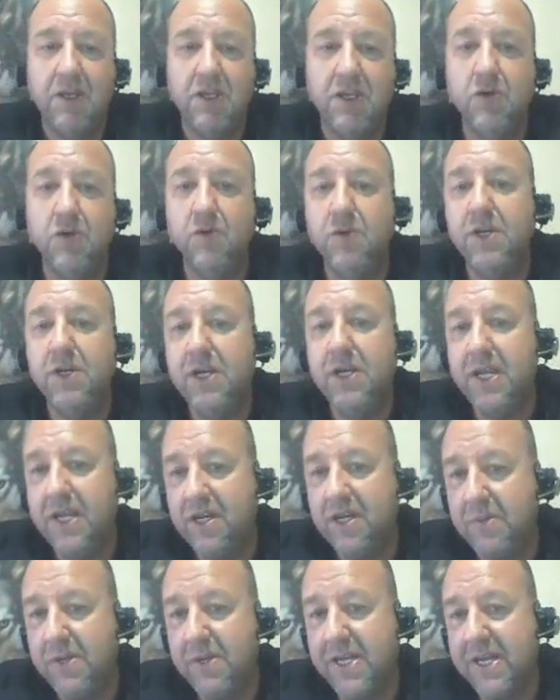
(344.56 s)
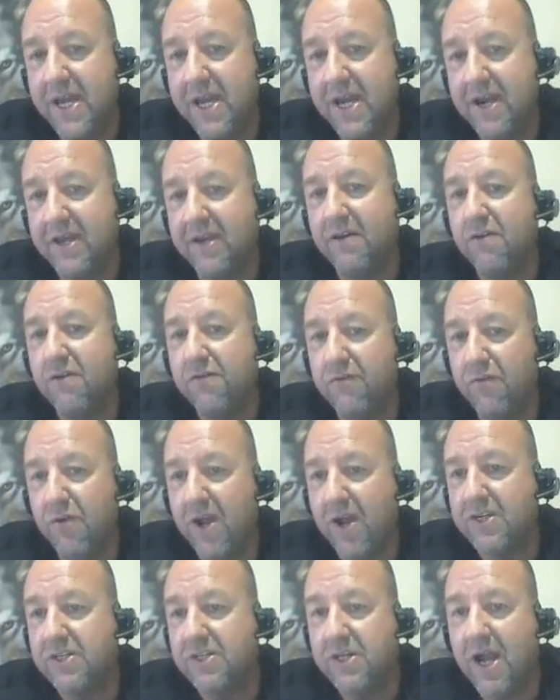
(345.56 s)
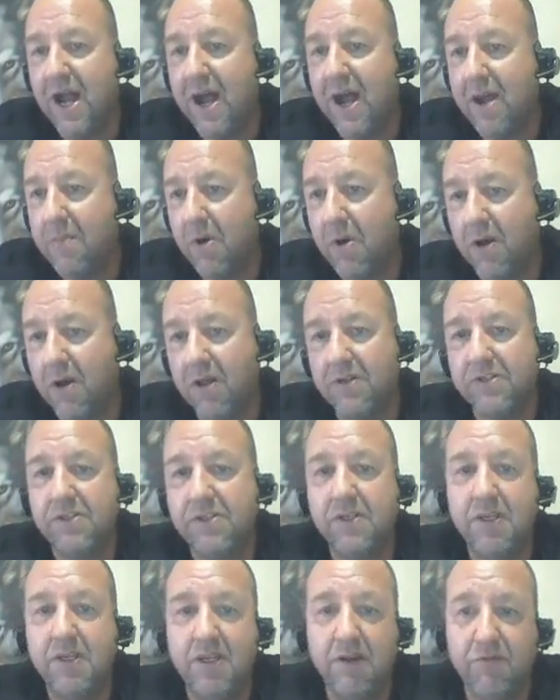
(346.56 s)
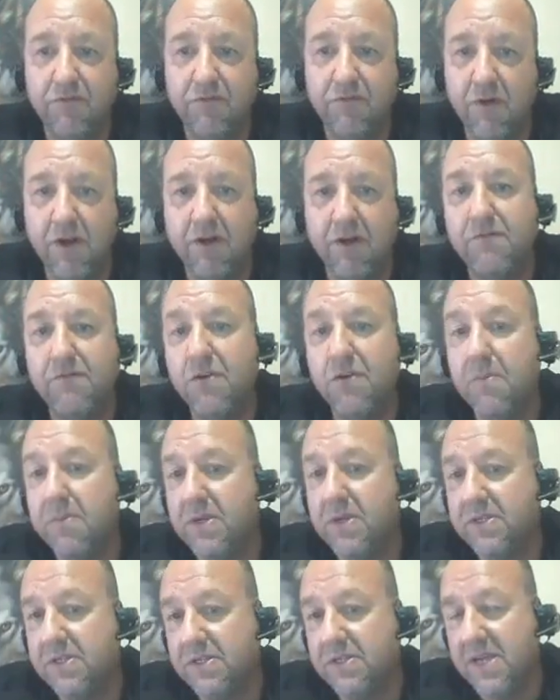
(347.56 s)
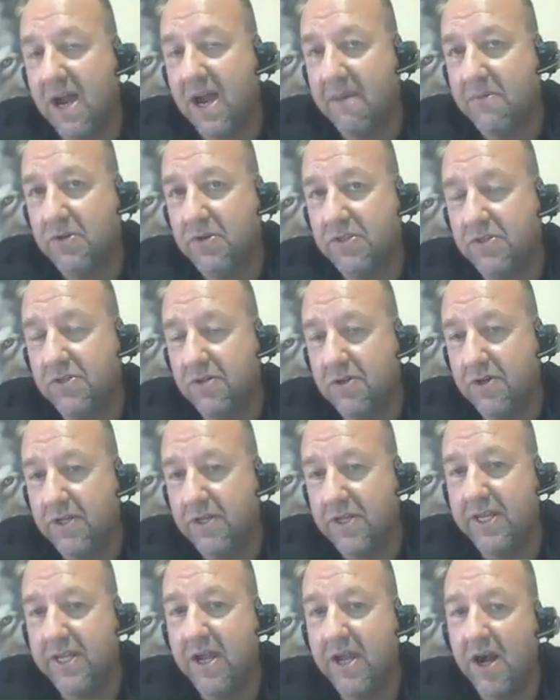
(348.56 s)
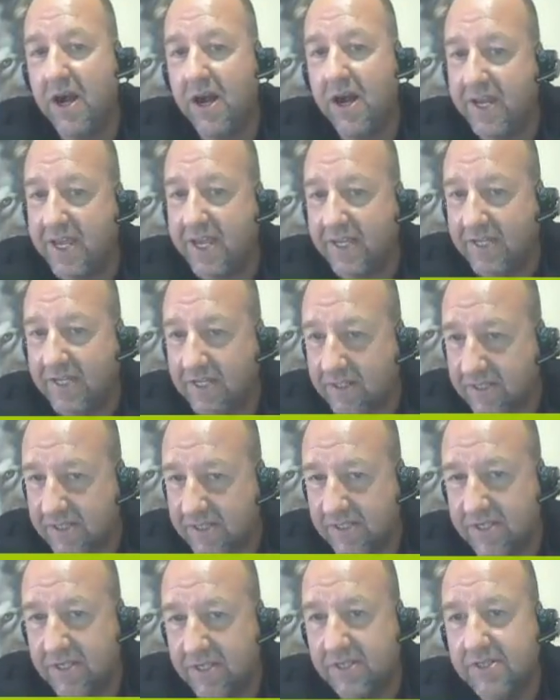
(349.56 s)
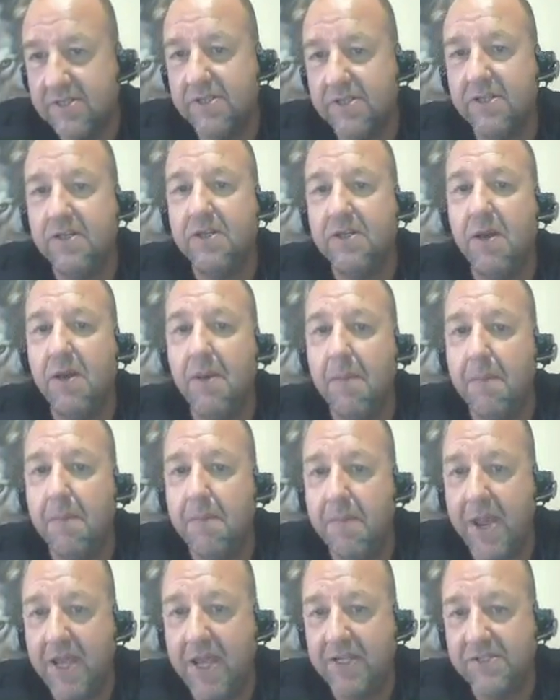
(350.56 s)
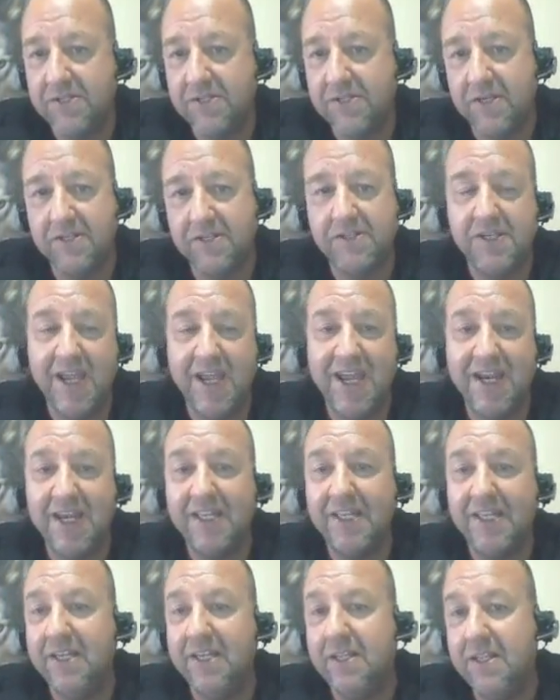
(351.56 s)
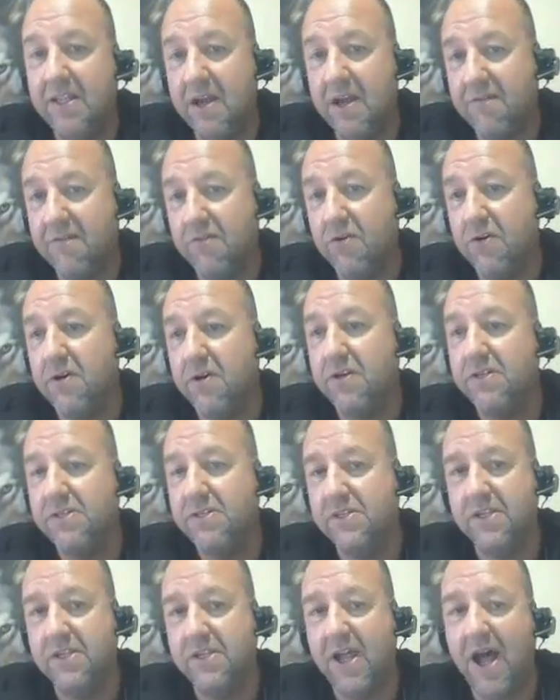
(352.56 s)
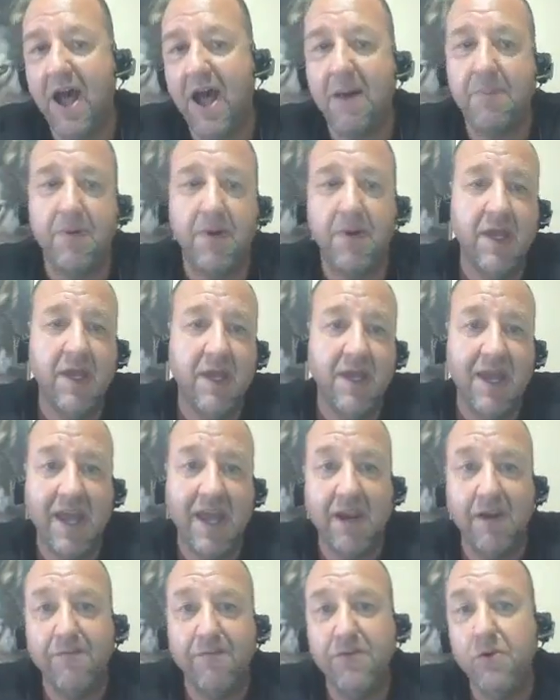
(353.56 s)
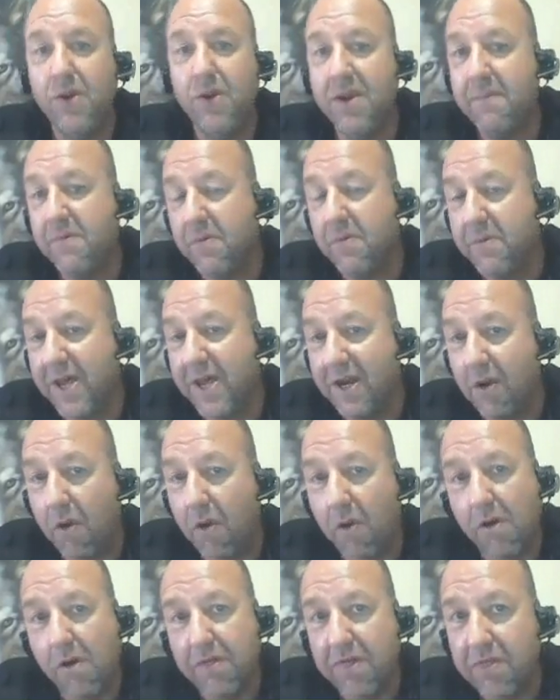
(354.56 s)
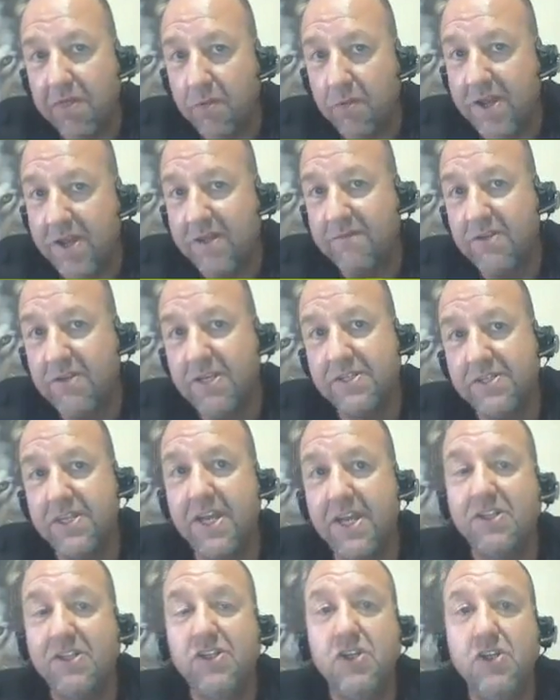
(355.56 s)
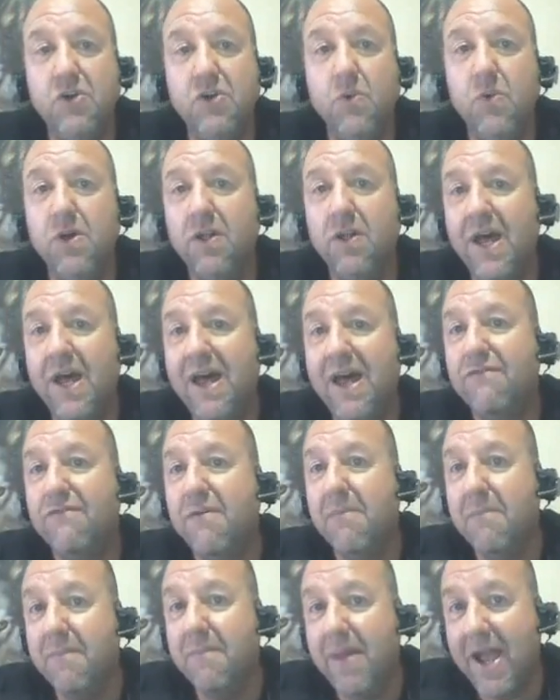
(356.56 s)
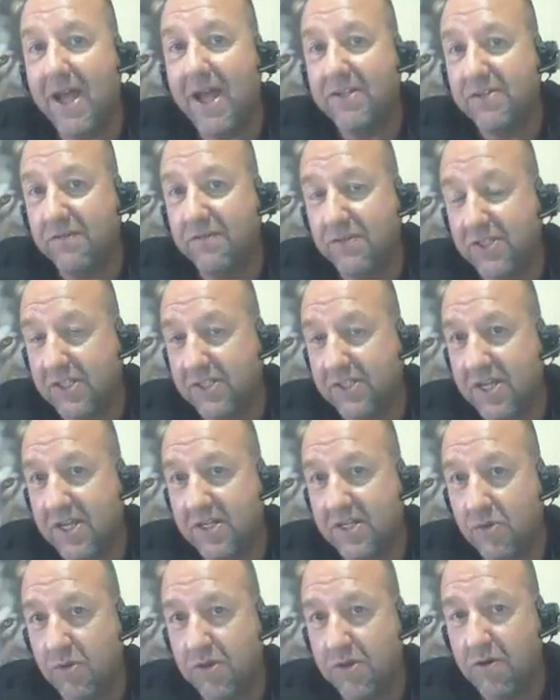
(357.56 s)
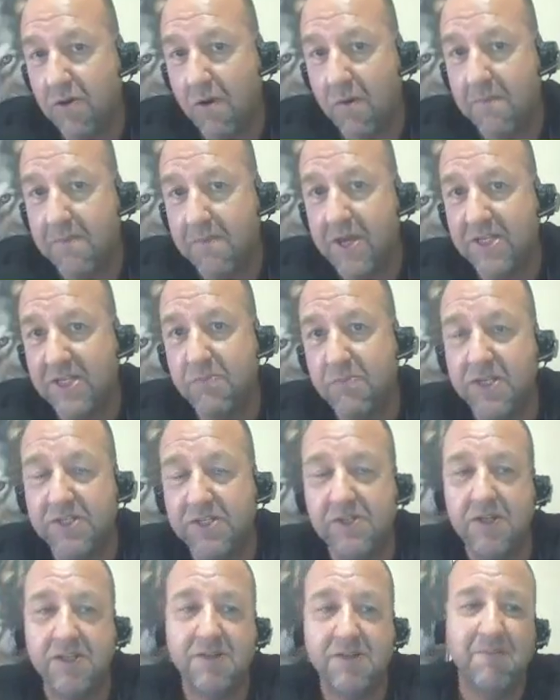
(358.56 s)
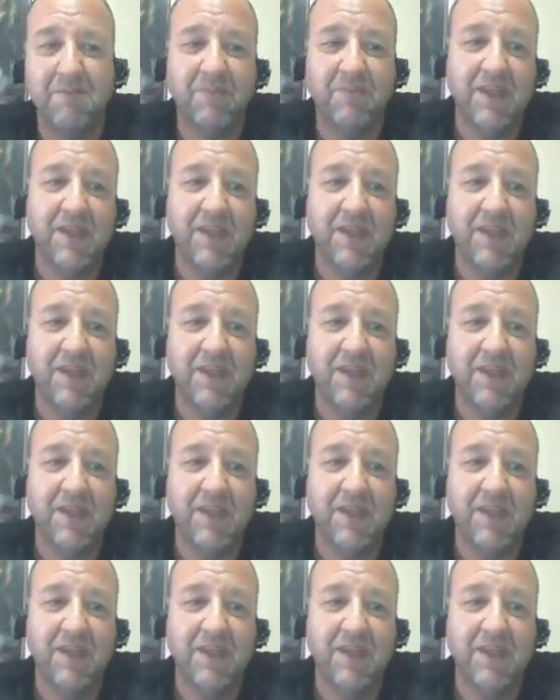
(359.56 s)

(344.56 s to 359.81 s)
you need to be getting fresh eyeballs in front of your business opportunity on a consistent basis, and it can never stop. And if you implement all three of these things, you will have massive success with your home-based business.